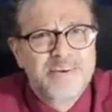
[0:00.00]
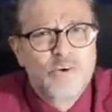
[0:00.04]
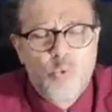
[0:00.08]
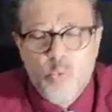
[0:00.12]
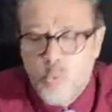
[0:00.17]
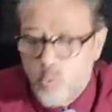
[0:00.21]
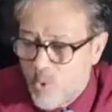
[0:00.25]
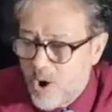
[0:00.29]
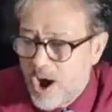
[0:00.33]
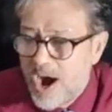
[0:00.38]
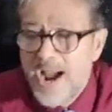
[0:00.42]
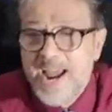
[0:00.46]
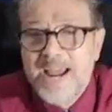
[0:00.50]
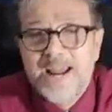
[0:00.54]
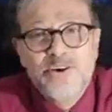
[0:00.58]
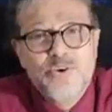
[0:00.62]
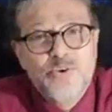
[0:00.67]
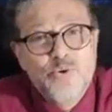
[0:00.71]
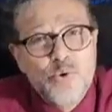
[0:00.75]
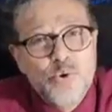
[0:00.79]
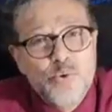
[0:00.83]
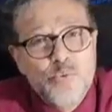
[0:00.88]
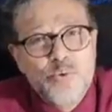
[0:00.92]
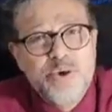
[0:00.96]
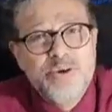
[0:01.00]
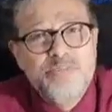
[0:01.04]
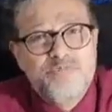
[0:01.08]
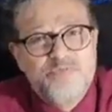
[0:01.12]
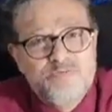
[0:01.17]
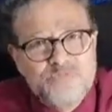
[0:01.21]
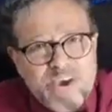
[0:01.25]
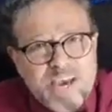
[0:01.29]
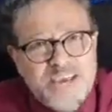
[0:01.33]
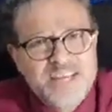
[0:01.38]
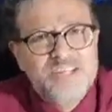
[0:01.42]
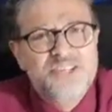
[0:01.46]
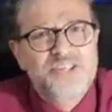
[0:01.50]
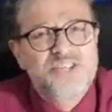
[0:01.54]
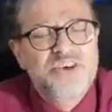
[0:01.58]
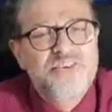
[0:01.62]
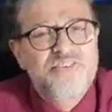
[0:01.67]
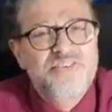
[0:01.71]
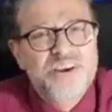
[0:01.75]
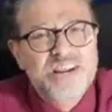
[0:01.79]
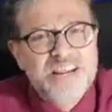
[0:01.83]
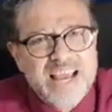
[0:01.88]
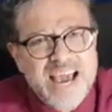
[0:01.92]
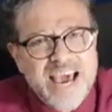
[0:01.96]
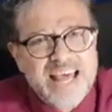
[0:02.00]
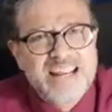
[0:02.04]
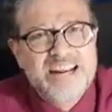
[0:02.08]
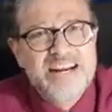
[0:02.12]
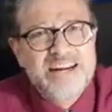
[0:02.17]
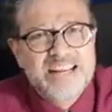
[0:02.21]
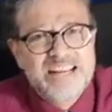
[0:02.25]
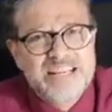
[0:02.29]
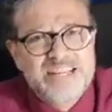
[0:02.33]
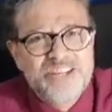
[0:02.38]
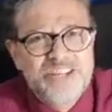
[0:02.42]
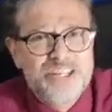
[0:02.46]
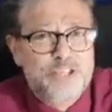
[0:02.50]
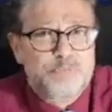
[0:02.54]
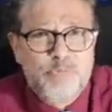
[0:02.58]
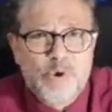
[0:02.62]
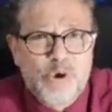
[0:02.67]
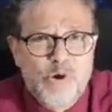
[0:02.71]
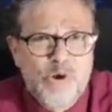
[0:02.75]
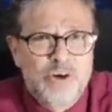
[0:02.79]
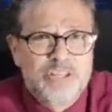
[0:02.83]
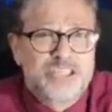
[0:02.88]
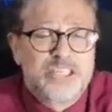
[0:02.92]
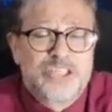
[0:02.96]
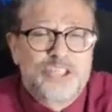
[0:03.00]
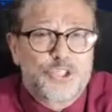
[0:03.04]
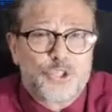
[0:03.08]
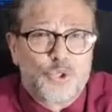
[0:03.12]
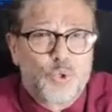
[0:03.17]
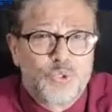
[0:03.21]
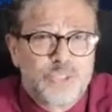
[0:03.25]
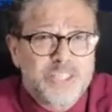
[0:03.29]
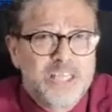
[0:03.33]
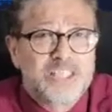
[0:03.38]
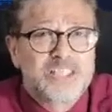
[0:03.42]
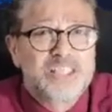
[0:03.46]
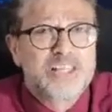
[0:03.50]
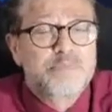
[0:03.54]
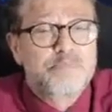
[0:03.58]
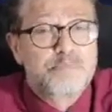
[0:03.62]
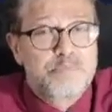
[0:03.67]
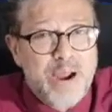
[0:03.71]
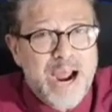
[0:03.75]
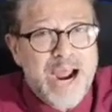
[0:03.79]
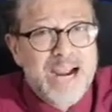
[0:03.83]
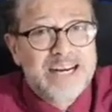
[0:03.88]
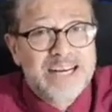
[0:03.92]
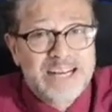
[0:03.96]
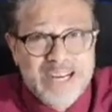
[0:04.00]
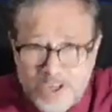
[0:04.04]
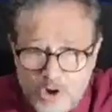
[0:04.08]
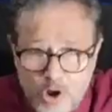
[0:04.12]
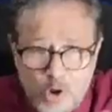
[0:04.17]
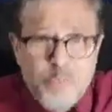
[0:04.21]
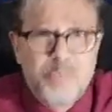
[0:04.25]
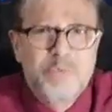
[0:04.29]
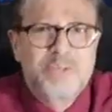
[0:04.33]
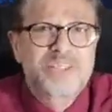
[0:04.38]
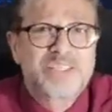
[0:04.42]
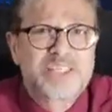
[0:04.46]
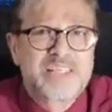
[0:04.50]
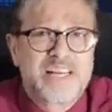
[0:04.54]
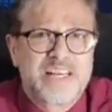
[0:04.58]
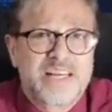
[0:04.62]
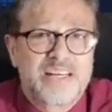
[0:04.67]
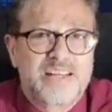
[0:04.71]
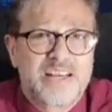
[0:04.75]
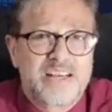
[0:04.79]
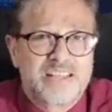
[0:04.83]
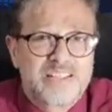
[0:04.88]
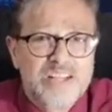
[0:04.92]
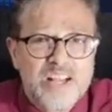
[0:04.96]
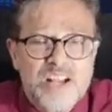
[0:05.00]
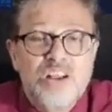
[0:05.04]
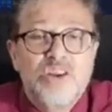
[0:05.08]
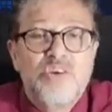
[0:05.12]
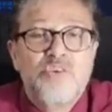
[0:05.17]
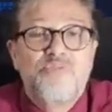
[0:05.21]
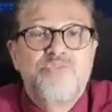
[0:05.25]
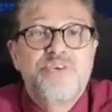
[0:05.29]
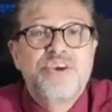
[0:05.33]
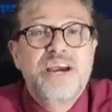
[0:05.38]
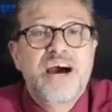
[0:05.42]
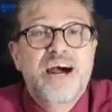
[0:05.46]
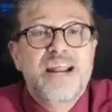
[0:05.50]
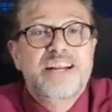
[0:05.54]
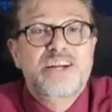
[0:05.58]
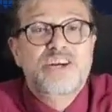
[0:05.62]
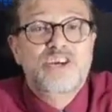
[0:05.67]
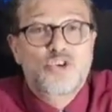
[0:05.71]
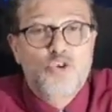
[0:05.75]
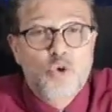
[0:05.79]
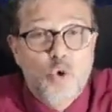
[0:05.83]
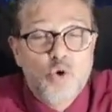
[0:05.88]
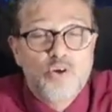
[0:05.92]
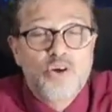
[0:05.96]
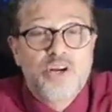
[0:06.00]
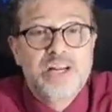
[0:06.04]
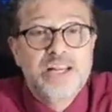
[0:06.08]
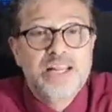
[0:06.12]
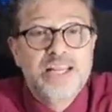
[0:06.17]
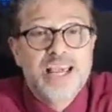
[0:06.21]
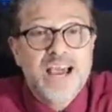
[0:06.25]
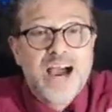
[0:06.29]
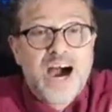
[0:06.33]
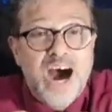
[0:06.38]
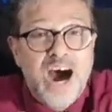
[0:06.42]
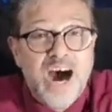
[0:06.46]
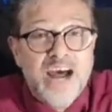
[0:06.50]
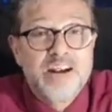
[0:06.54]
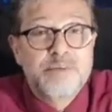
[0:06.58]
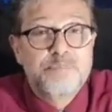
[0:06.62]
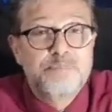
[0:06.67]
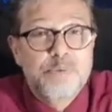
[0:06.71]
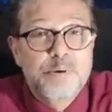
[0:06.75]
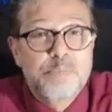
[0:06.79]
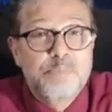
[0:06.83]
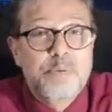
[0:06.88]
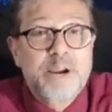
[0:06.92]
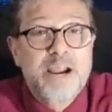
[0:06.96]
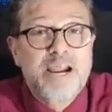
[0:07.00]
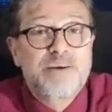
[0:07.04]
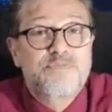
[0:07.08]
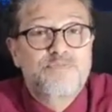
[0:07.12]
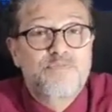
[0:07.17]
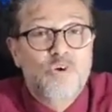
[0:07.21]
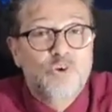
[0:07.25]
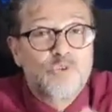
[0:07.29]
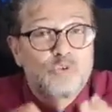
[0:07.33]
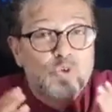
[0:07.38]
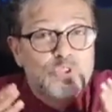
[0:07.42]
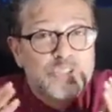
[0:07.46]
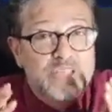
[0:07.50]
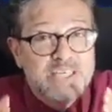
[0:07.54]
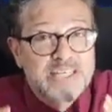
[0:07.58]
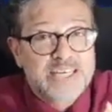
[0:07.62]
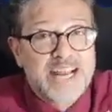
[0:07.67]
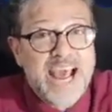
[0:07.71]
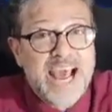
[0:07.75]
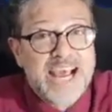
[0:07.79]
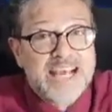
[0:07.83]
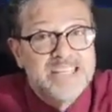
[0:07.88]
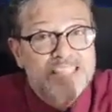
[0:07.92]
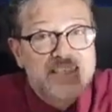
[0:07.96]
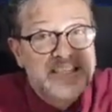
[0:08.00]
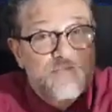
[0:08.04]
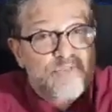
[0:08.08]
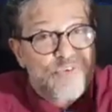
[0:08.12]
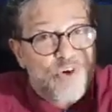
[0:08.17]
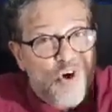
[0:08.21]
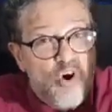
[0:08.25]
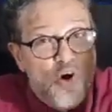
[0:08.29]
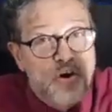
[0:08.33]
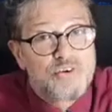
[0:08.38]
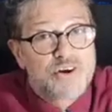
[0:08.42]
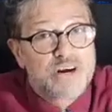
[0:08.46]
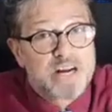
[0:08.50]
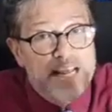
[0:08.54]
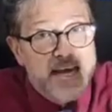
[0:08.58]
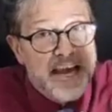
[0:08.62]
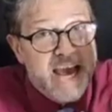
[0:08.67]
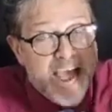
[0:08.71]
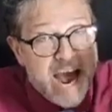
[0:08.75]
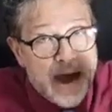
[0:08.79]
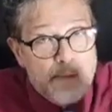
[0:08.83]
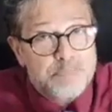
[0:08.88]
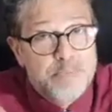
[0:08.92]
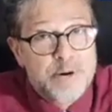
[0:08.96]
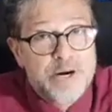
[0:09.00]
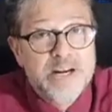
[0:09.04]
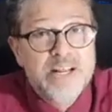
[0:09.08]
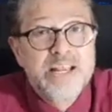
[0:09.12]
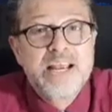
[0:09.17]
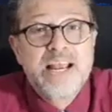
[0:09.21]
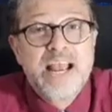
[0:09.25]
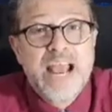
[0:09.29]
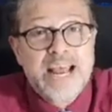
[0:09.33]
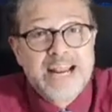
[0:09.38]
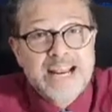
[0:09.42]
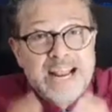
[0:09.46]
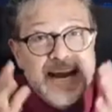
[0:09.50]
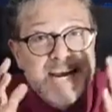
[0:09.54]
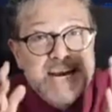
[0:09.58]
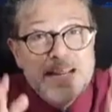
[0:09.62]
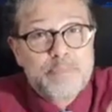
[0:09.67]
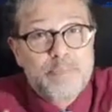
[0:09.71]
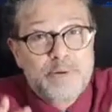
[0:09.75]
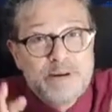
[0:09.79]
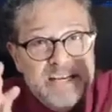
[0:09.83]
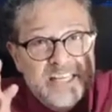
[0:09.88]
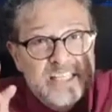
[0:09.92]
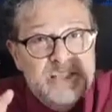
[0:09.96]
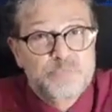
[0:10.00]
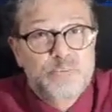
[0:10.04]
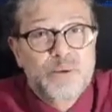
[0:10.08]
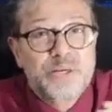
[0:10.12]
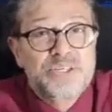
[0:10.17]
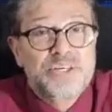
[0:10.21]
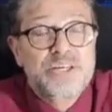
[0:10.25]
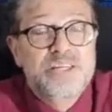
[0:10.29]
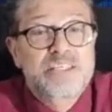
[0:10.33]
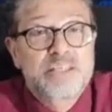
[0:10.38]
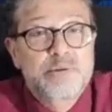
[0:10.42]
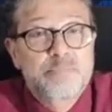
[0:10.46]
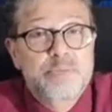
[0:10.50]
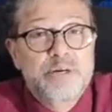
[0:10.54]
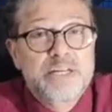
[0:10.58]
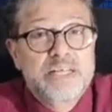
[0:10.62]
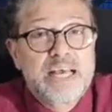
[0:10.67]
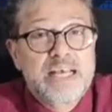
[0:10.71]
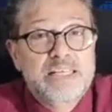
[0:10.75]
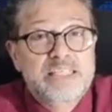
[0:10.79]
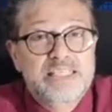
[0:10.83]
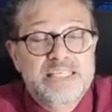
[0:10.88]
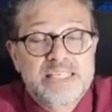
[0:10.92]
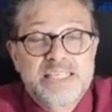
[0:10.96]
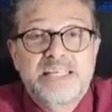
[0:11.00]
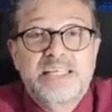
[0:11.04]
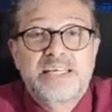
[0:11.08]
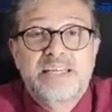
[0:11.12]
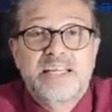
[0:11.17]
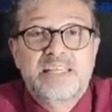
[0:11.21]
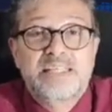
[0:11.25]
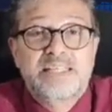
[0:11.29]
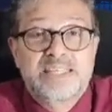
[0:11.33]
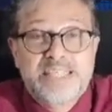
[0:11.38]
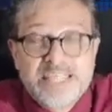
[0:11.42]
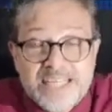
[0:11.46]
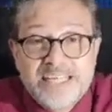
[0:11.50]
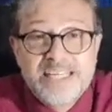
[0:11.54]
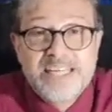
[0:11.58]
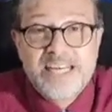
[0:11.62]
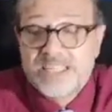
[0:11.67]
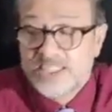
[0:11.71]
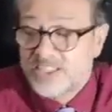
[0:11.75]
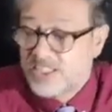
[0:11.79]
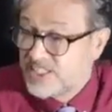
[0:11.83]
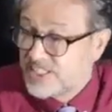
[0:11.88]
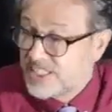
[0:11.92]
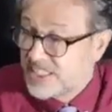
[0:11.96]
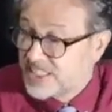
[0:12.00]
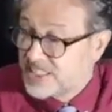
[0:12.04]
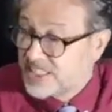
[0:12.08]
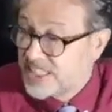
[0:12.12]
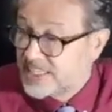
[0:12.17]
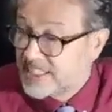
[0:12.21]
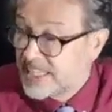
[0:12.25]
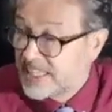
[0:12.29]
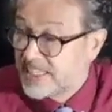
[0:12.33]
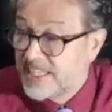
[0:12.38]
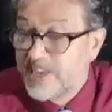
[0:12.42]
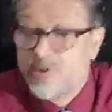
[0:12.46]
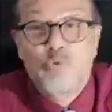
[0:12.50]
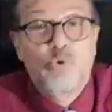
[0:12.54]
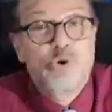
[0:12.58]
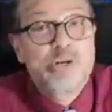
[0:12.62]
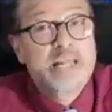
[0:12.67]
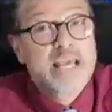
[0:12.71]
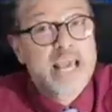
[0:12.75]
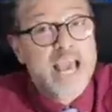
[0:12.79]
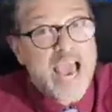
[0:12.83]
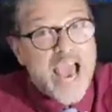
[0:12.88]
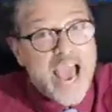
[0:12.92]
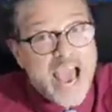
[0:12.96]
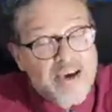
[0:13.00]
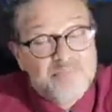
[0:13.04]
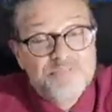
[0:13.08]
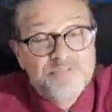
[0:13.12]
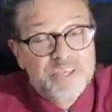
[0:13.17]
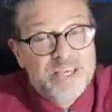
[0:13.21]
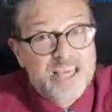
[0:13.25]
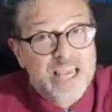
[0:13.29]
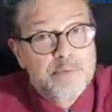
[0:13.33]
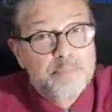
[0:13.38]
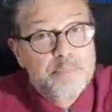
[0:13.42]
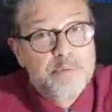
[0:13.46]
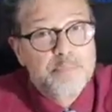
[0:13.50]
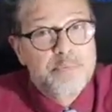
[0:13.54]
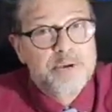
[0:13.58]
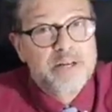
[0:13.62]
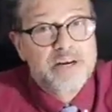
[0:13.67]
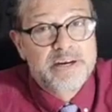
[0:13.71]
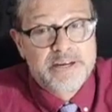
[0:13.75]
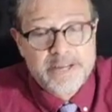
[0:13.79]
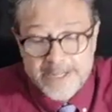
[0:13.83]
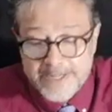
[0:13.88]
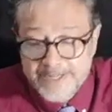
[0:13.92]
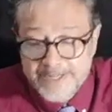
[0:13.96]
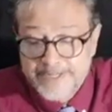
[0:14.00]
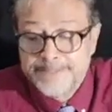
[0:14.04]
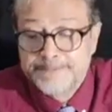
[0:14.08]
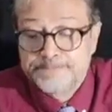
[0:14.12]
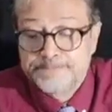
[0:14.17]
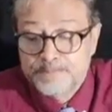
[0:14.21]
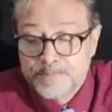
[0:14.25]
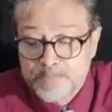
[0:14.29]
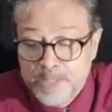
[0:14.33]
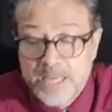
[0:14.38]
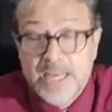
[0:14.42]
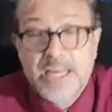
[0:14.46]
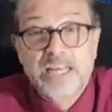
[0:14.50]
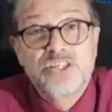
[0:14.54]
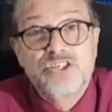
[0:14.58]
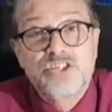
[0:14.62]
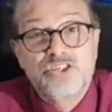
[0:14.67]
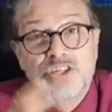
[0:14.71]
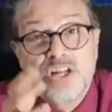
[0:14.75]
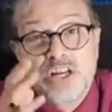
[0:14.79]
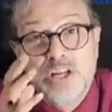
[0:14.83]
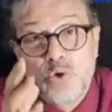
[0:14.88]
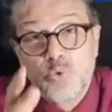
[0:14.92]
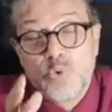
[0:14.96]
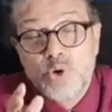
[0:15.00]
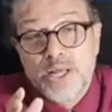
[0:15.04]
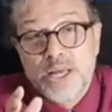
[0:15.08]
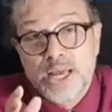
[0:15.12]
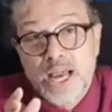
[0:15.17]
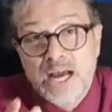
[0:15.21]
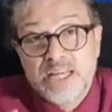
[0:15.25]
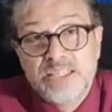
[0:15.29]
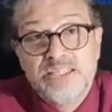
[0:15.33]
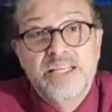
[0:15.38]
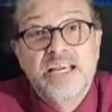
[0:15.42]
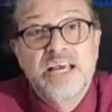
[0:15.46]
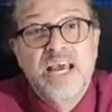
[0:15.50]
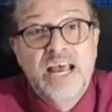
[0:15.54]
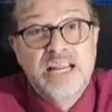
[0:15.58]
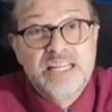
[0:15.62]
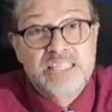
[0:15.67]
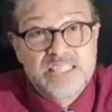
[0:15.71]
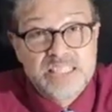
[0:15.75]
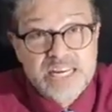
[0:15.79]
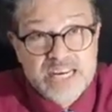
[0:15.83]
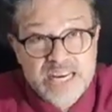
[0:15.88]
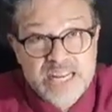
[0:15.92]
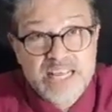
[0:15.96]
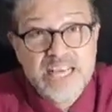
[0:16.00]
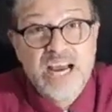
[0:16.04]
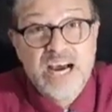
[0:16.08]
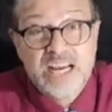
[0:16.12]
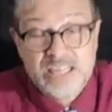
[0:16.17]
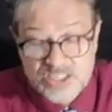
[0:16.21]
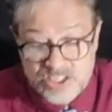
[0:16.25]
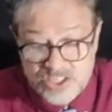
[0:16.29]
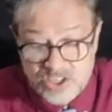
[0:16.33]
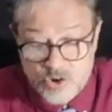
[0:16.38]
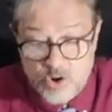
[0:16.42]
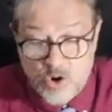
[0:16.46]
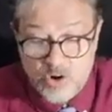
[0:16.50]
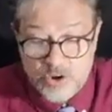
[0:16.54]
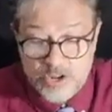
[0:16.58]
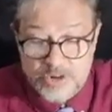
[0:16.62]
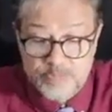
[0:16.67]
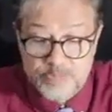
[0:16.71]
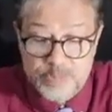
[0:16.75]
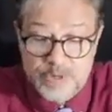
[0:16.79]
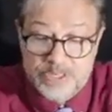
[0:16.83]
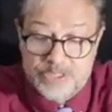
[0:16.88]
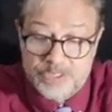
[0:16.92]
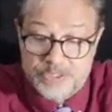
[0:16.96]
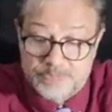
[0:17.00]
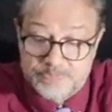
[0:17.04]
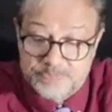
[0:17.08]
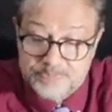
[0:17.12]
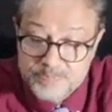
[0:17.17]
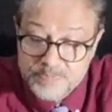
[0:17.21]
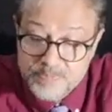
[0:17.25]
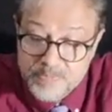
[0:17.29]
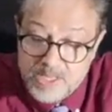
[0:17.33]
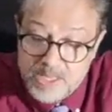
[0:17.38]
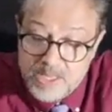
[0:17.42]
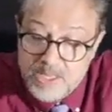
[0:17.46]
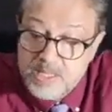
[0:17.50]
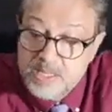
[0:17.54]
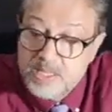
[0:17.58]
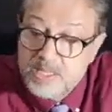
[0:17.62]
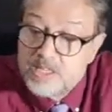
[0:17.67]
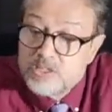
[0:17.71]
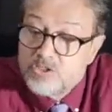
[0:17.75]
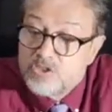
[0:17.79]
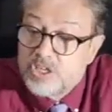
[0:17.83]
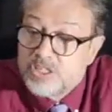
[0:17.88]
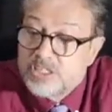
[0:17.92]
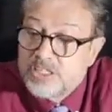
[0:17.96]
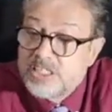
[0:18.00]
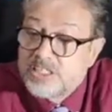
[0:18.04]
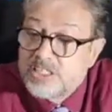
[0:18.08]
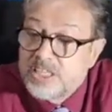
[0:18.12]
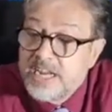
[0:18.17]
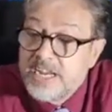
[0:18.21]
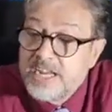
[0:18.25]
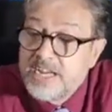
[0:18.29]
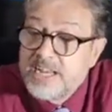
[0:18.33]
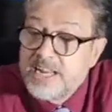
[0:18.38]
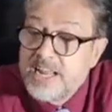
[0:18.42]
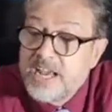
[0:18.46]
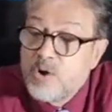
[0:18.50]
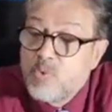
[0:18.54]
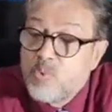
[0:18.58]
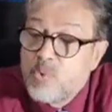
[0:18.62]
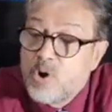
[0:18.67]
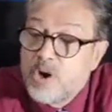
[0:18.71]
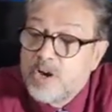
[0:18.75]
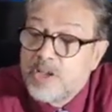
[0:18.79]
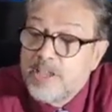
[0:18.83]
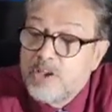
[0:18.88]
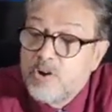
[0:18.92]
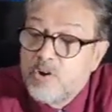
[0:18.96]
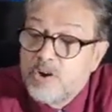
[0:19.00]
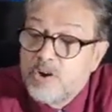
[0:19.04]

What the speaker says: Why don't we face the reality? Just because it shows us in bad light? Obviously it does. We are totally unprepared for those attacks. They've already happened, and anybody, especially somebody as senior as CDS, suggesting that they only have the capability is deluding us and sending us the wrong impression. So it says India working on